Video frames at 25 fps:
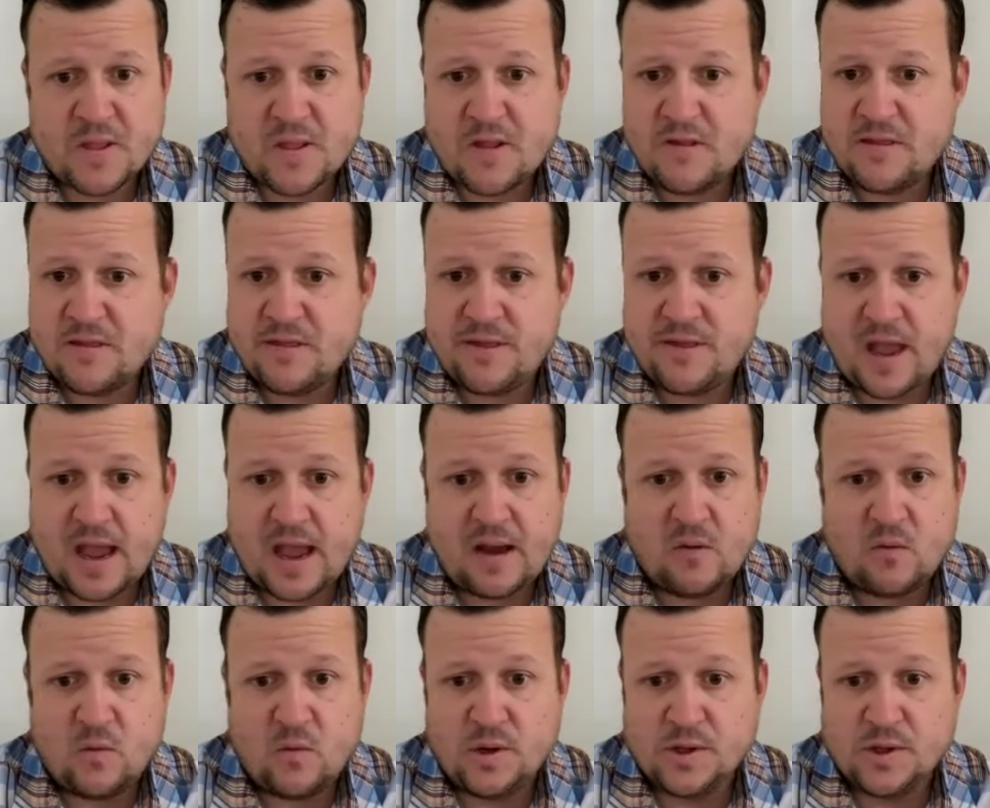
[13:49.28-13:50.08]

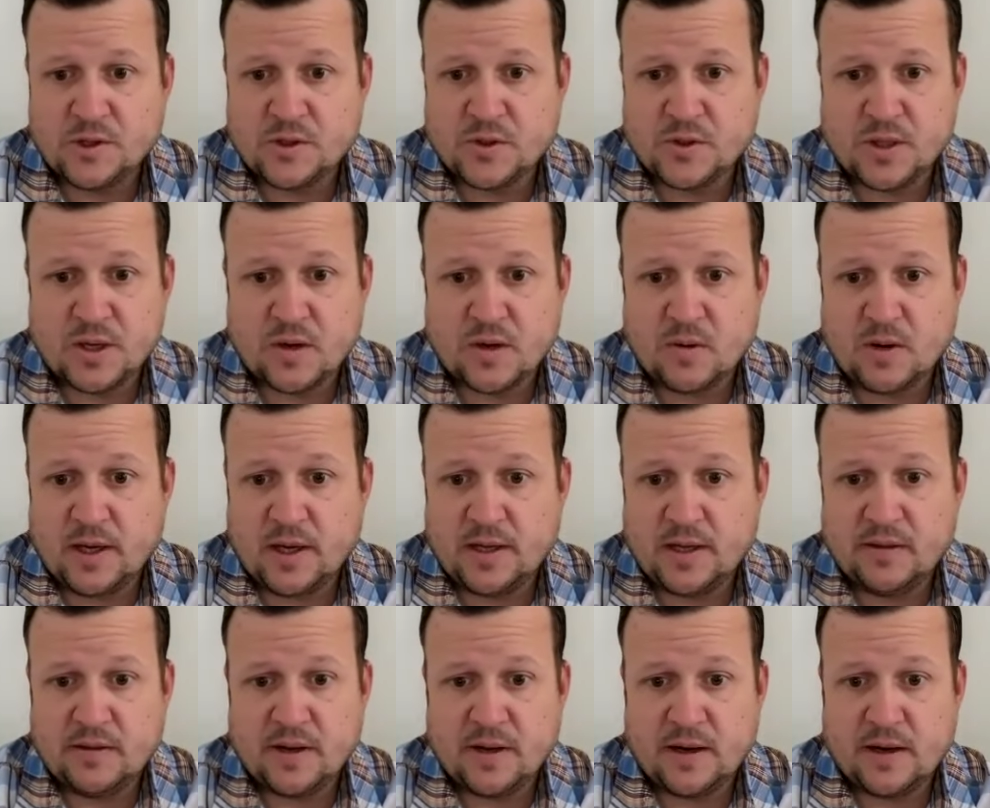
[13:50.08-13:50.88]
That one trick
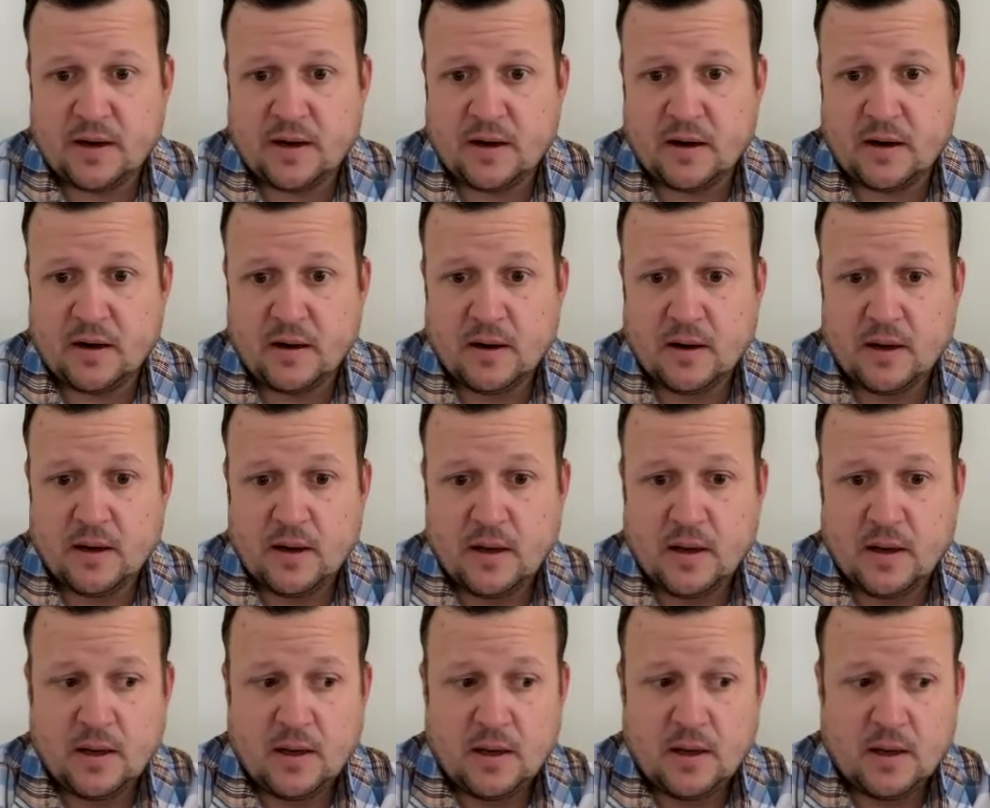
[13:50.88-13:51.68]
right there,
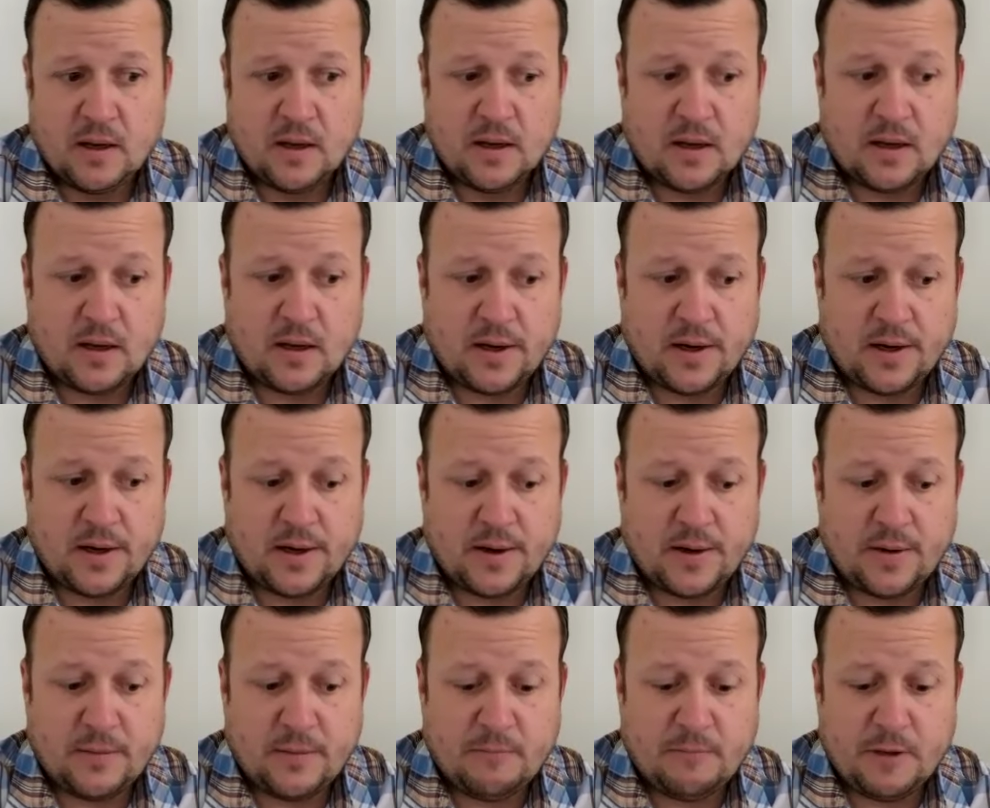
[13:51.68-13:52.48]

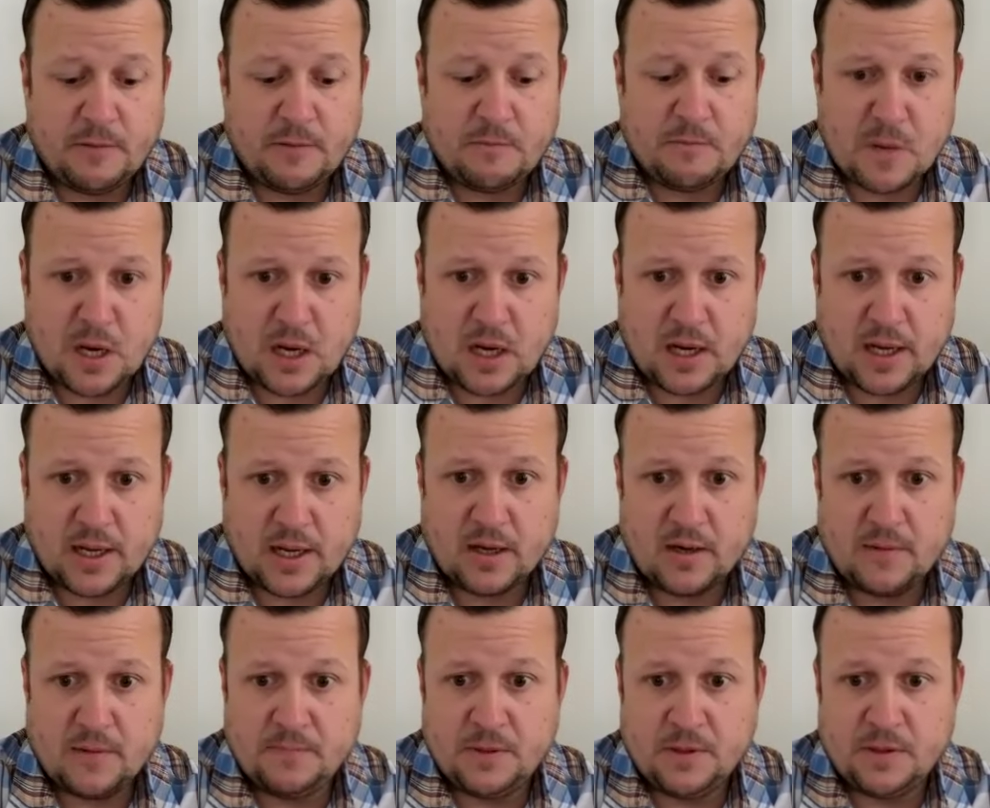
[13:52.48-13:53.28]
in my
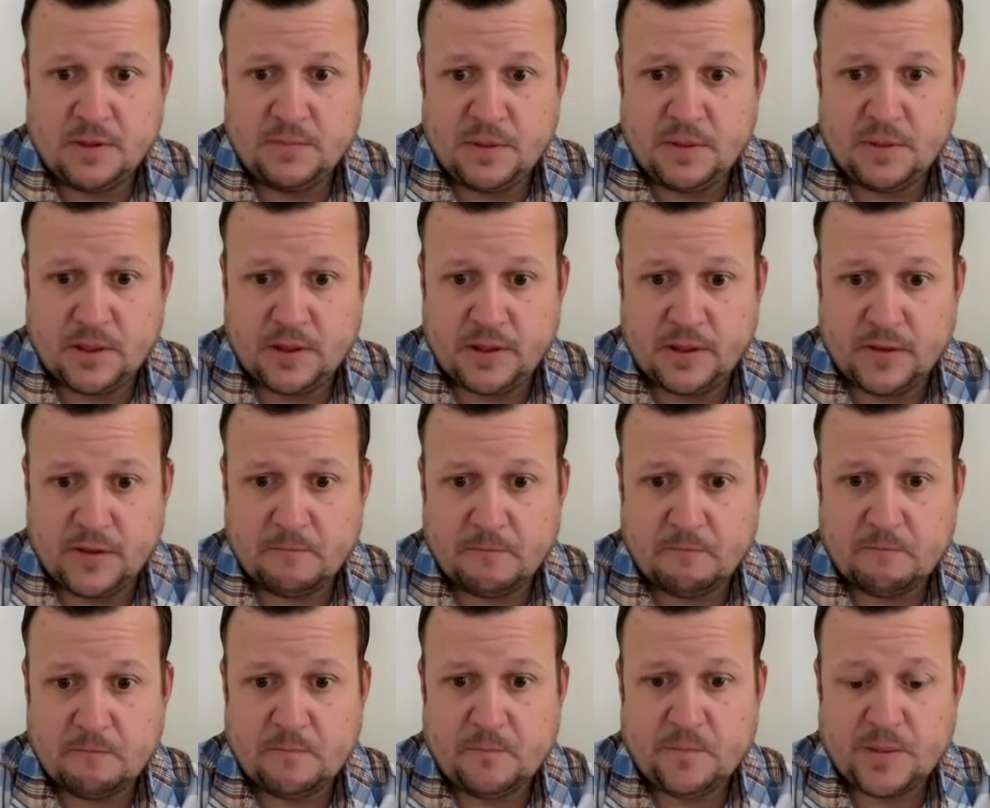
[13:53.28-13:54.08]
humble opinion,
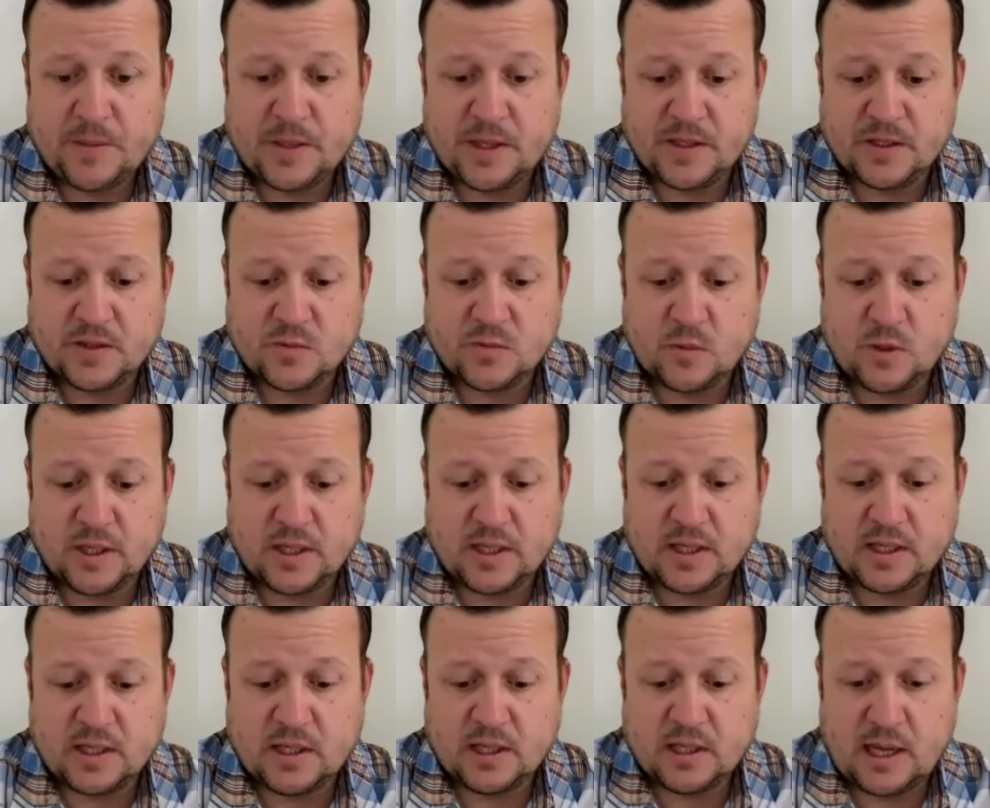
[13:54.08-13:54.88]
is what
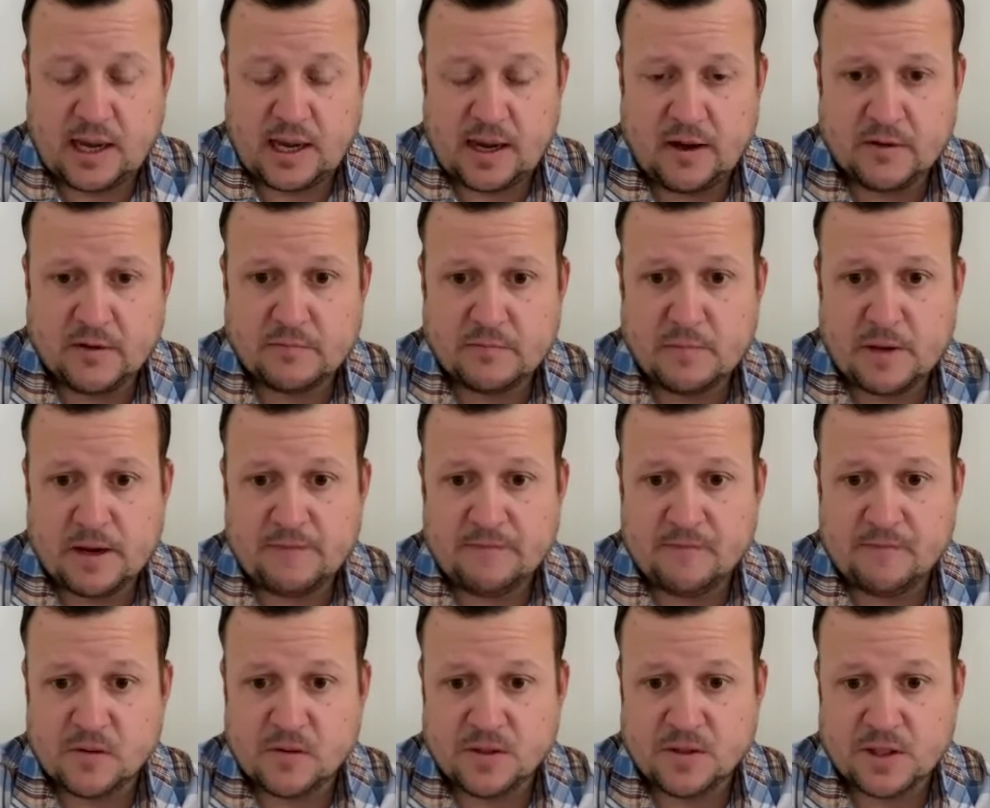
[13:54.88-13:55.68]
allowed my
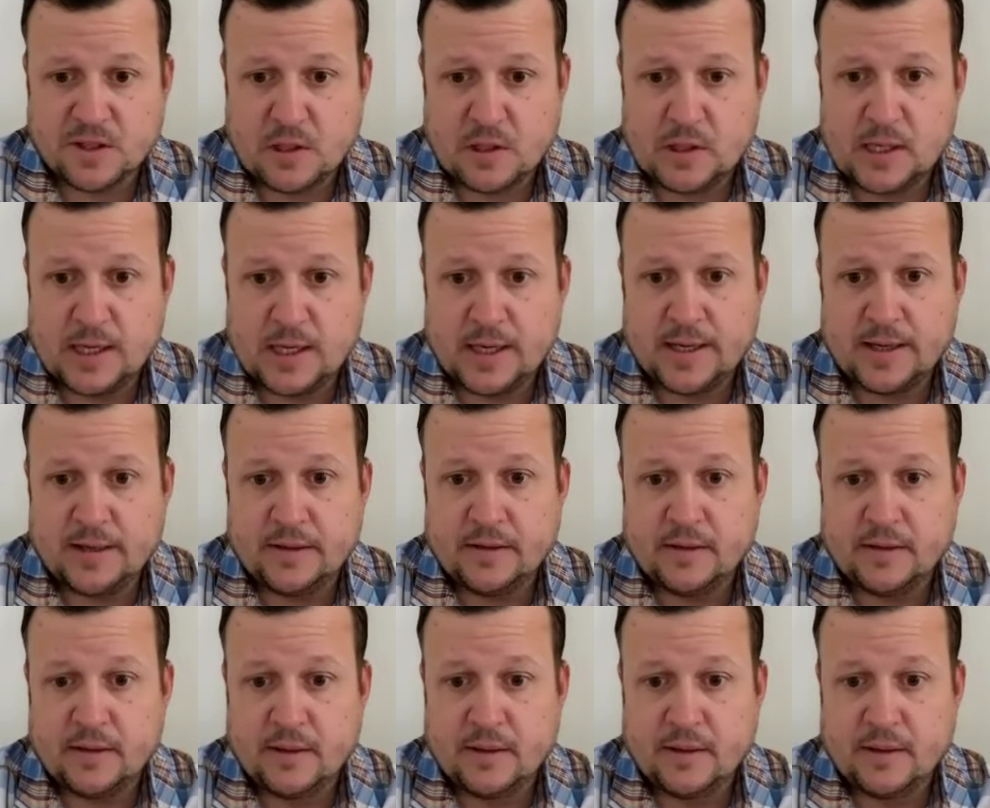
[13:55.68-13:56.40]
first client.